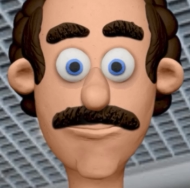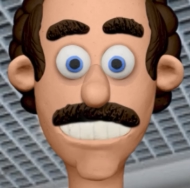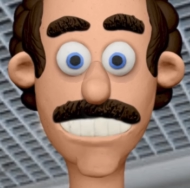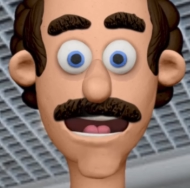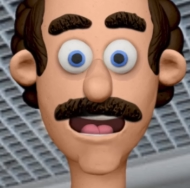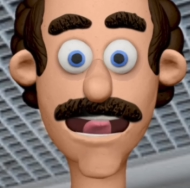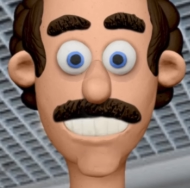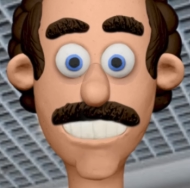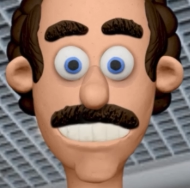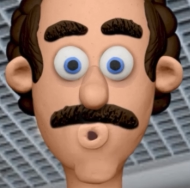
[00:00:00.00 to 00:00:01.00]
Careful
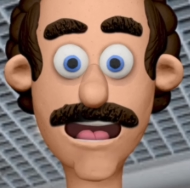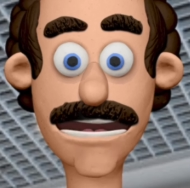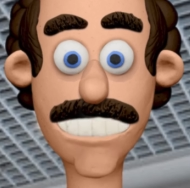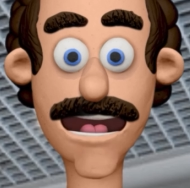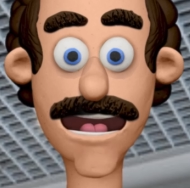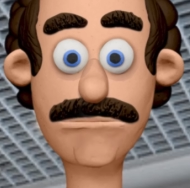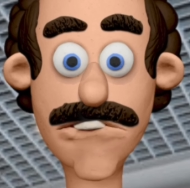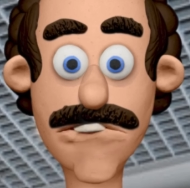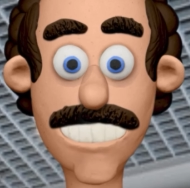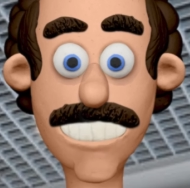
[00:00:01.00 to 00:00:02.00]
consideration of the
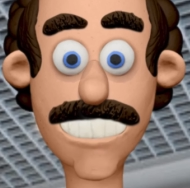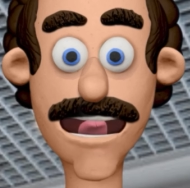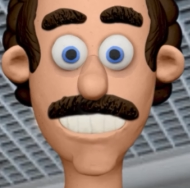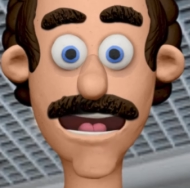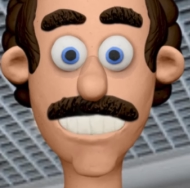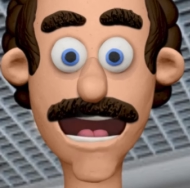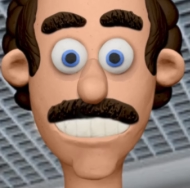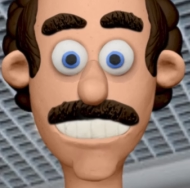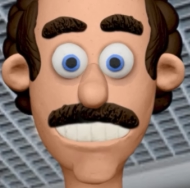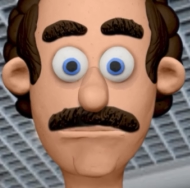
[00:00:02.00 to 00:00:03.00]
potential
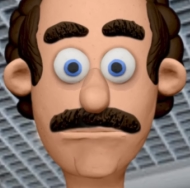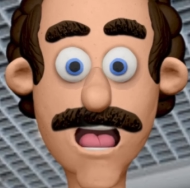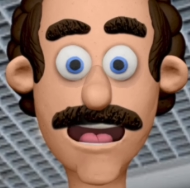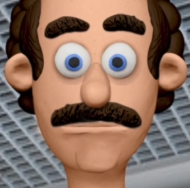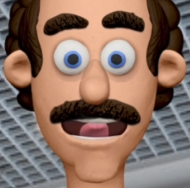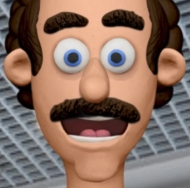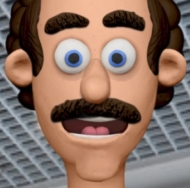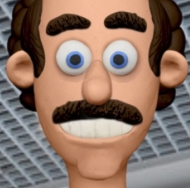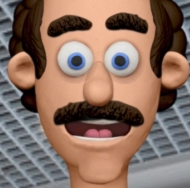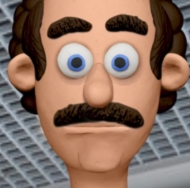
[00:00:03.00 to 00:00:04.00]
drawbacks and proper
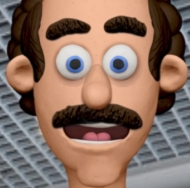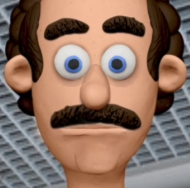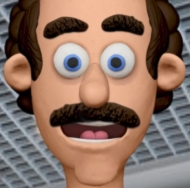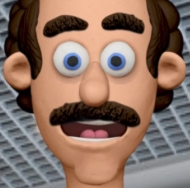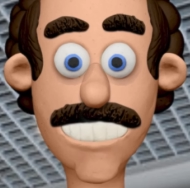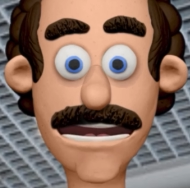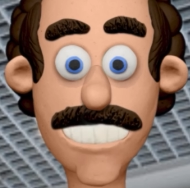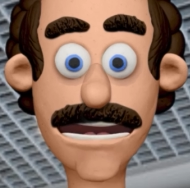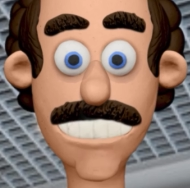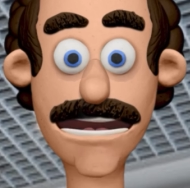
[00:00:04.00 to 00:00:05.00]
planning can help mitigate
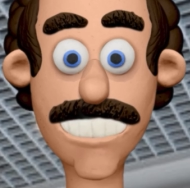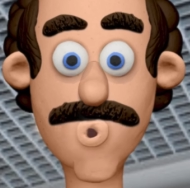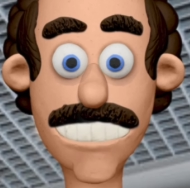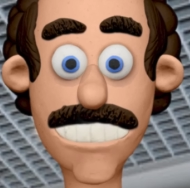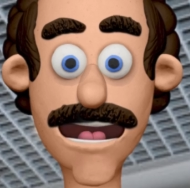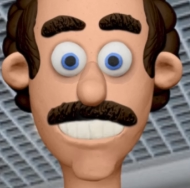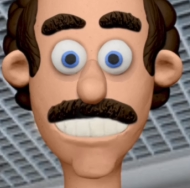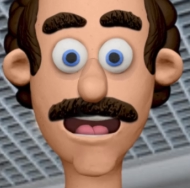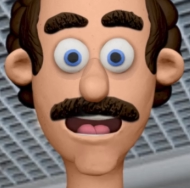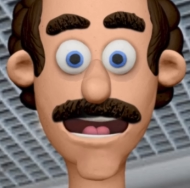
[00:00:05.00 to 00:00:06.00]
these issues and
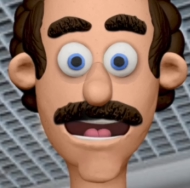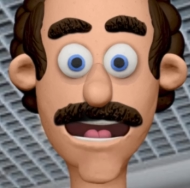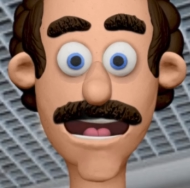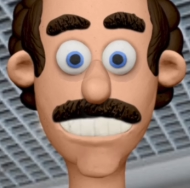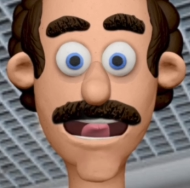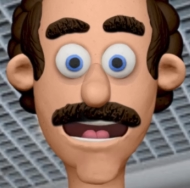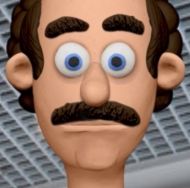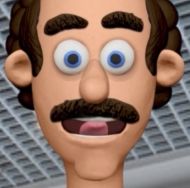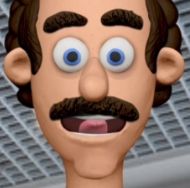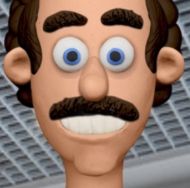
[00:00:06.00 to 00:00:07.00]
ensure successful
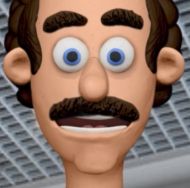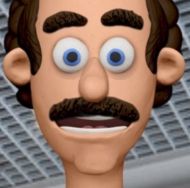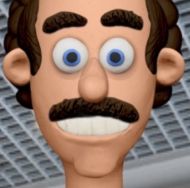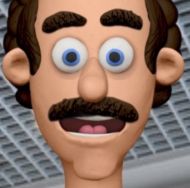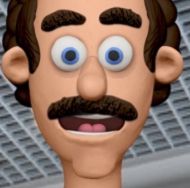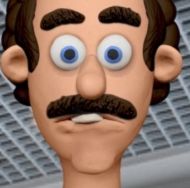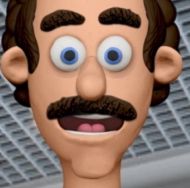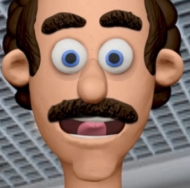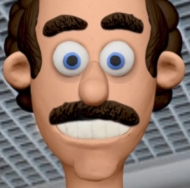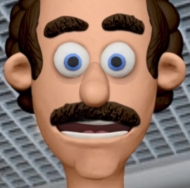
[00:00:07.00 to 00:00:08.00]
implementation of
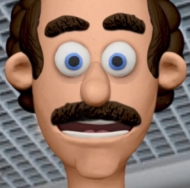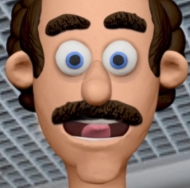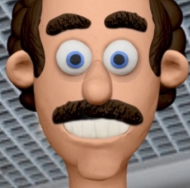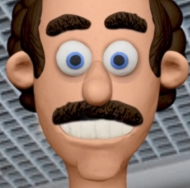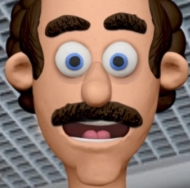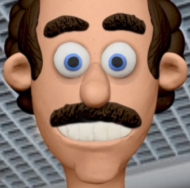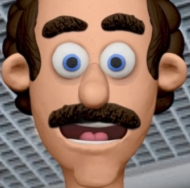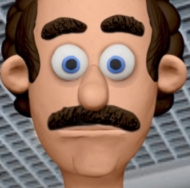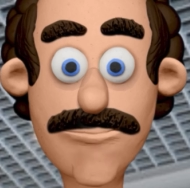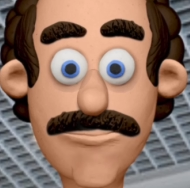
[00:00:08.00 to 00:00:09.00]
false ceiling
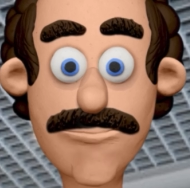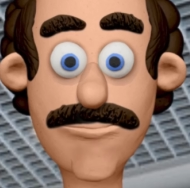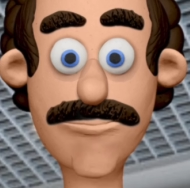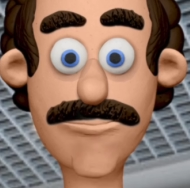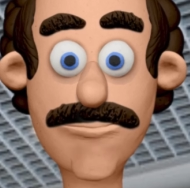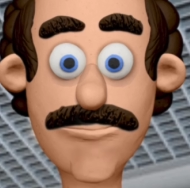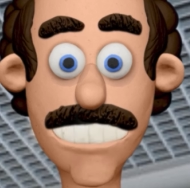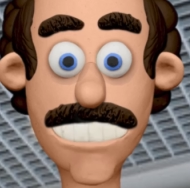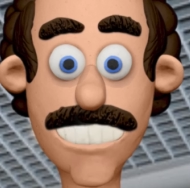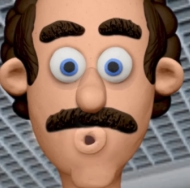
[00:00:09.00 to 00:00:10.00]
systems.
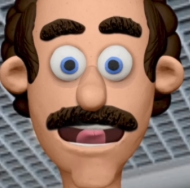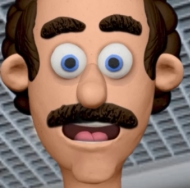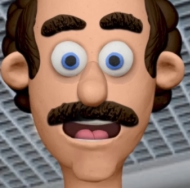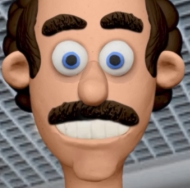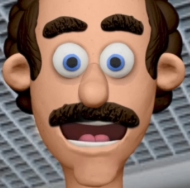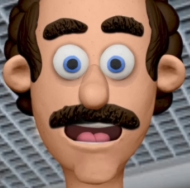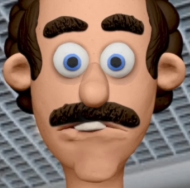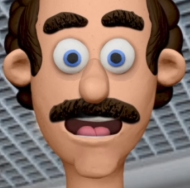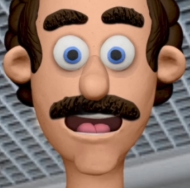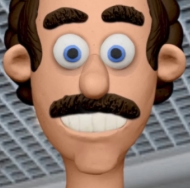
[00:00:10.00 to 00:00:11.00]
Tools required
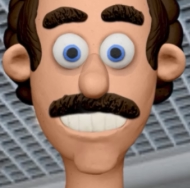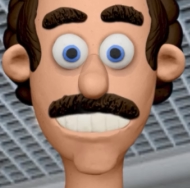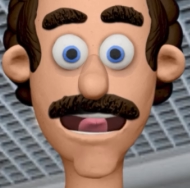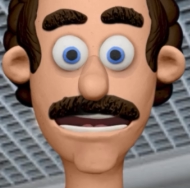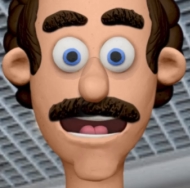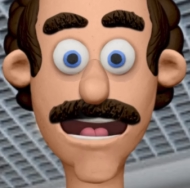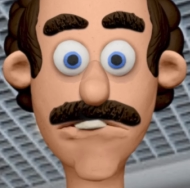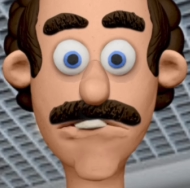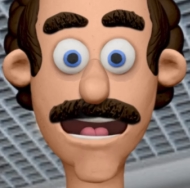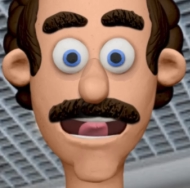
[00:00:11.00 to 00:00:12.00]
for installation
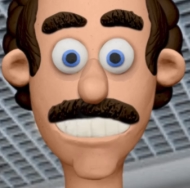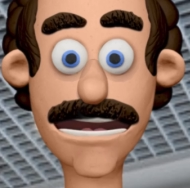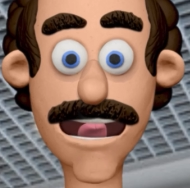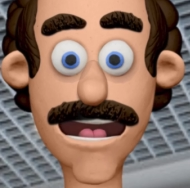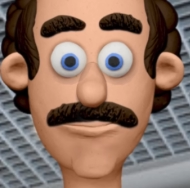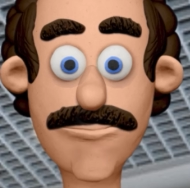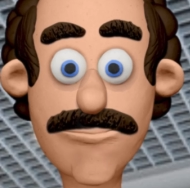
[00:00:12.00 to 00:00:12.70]
of false ceiling.